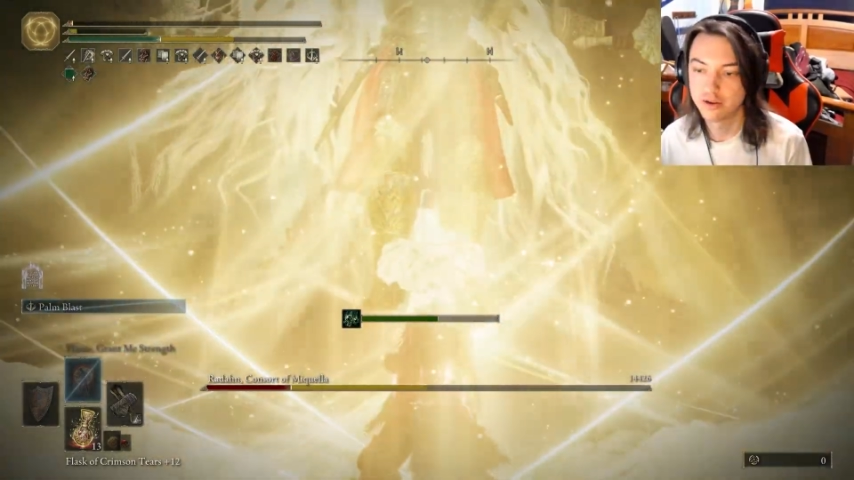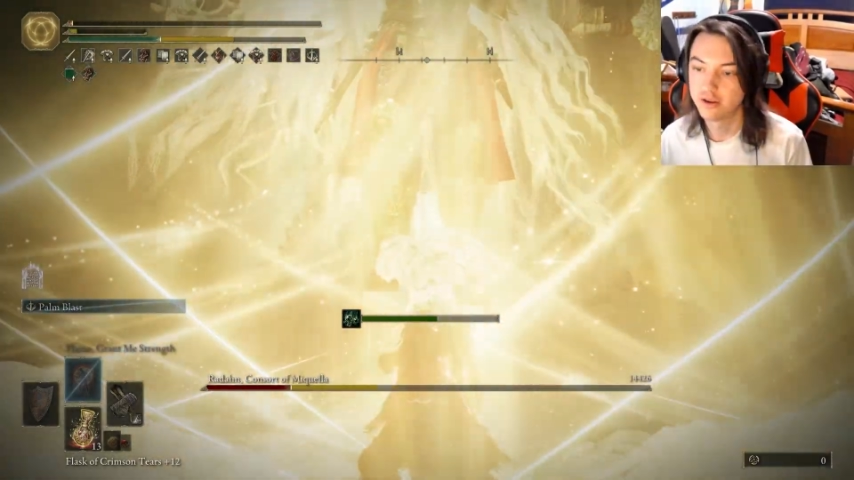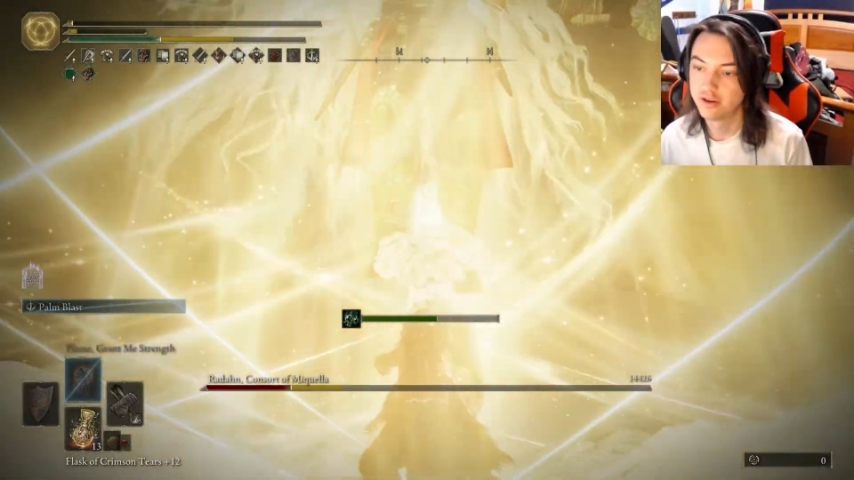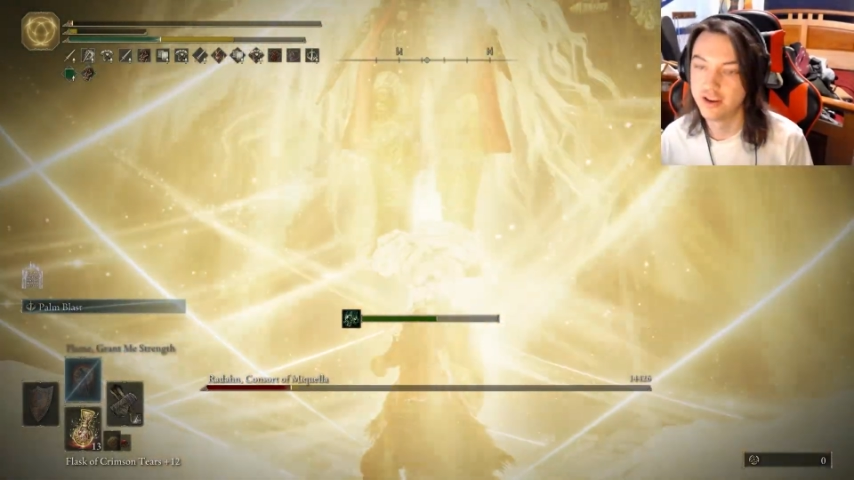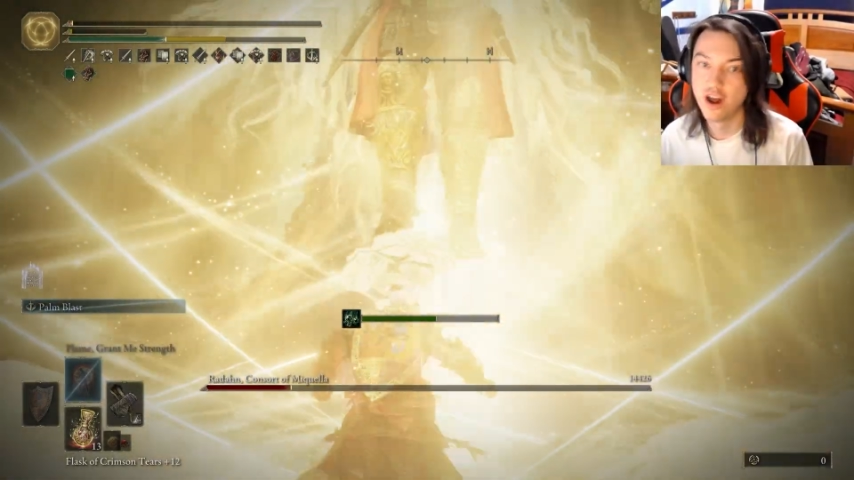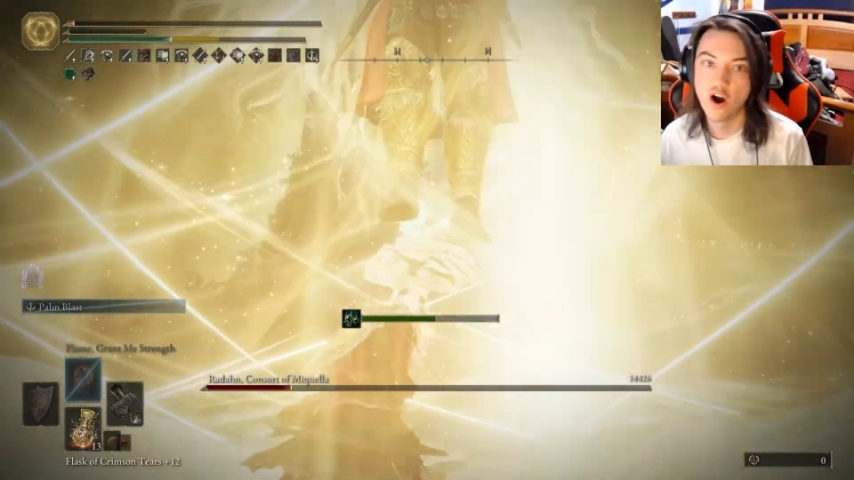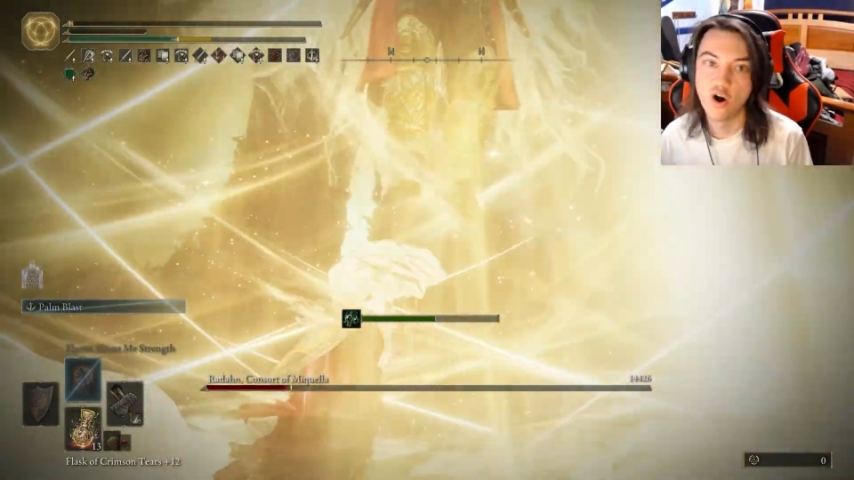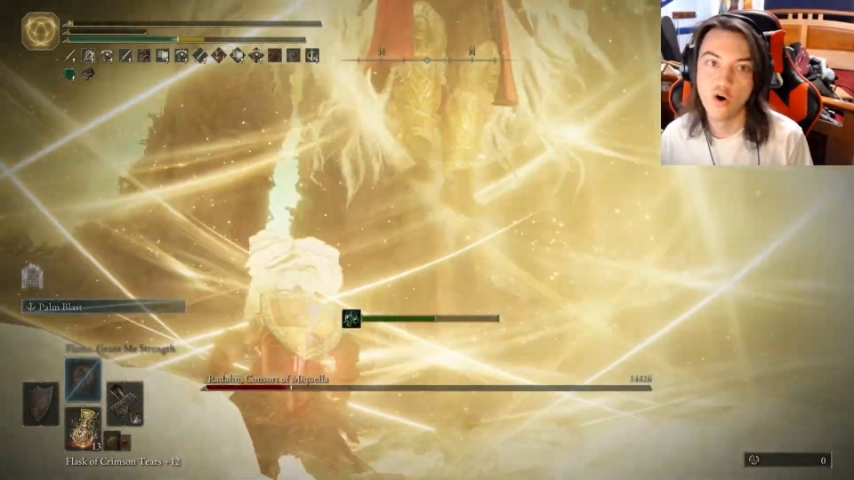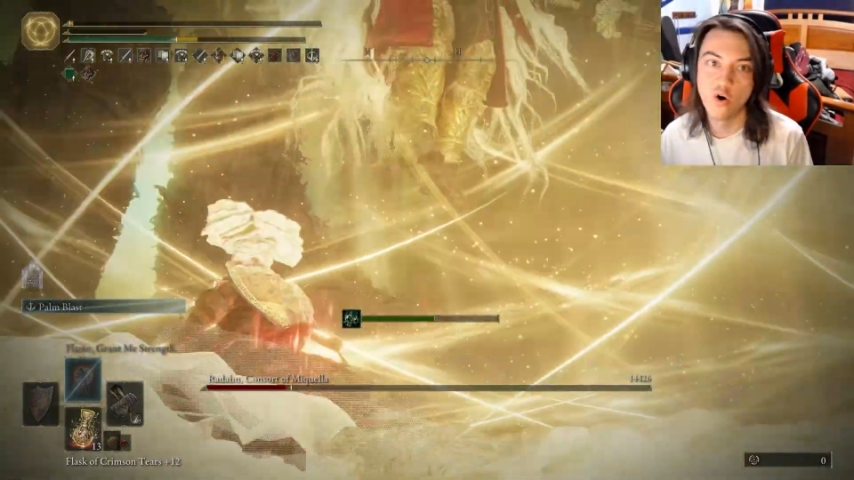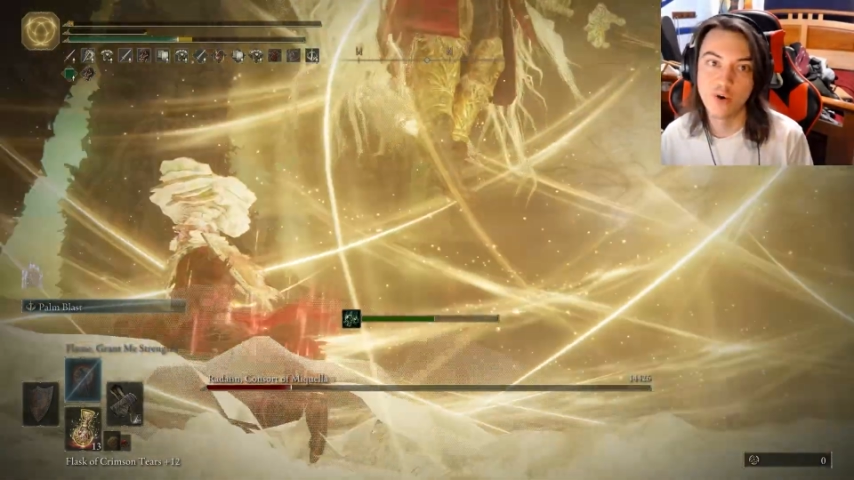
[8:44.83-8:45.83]

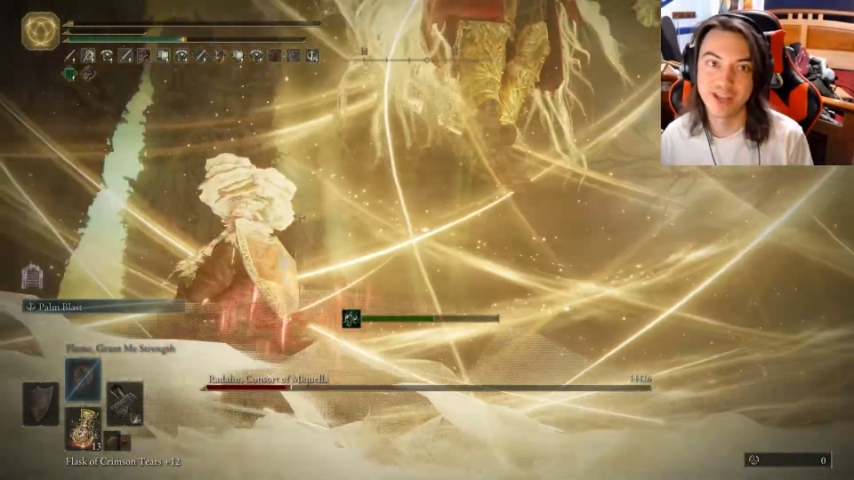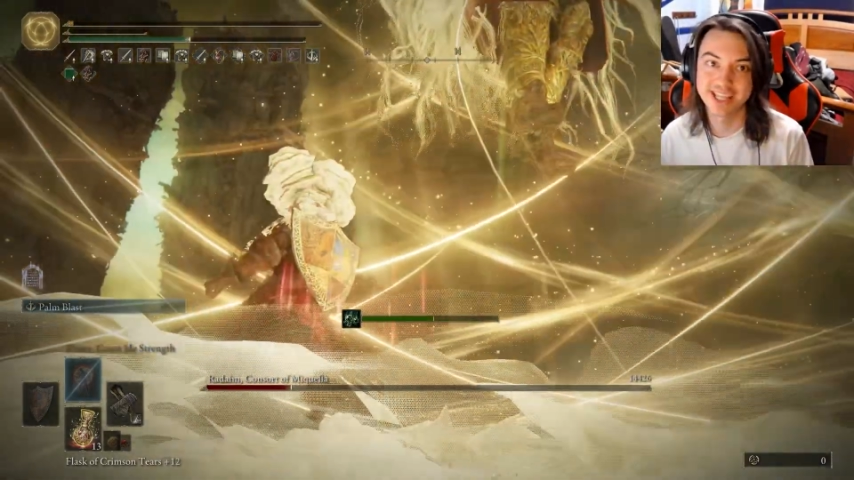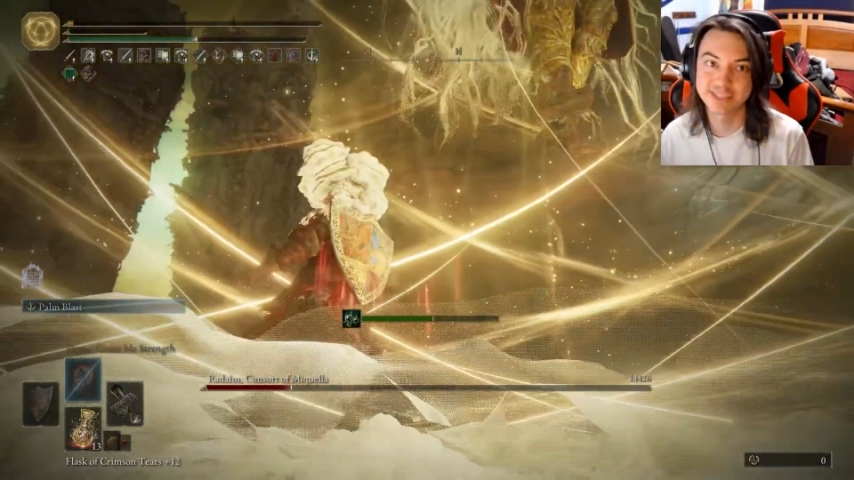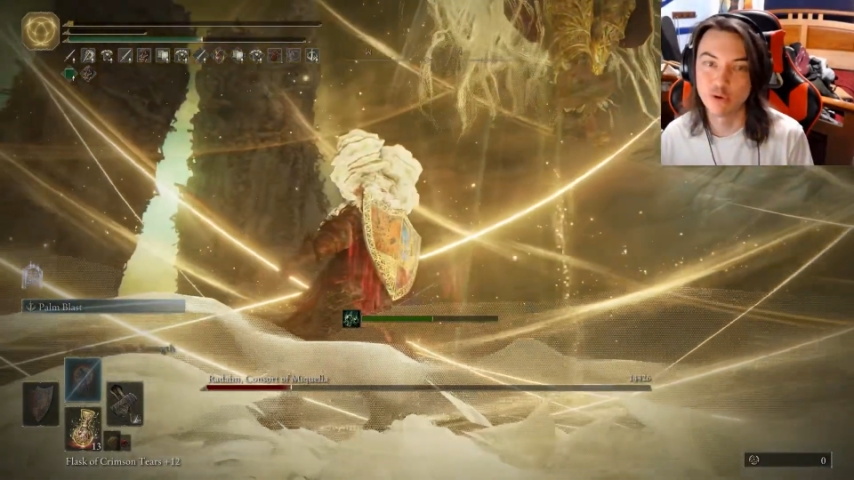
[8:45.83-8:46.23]
No, he gets more